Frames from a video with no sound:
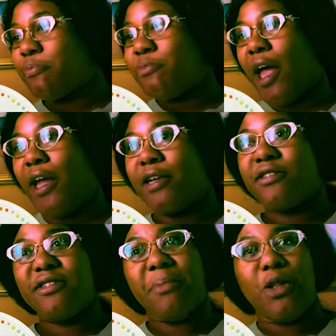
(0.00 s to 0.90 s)

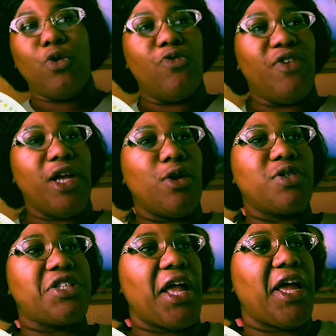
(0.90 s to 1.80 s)
like my little video
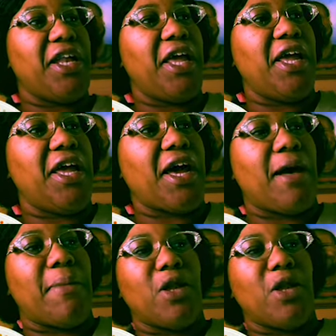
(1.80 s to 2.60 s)
stand here. I got my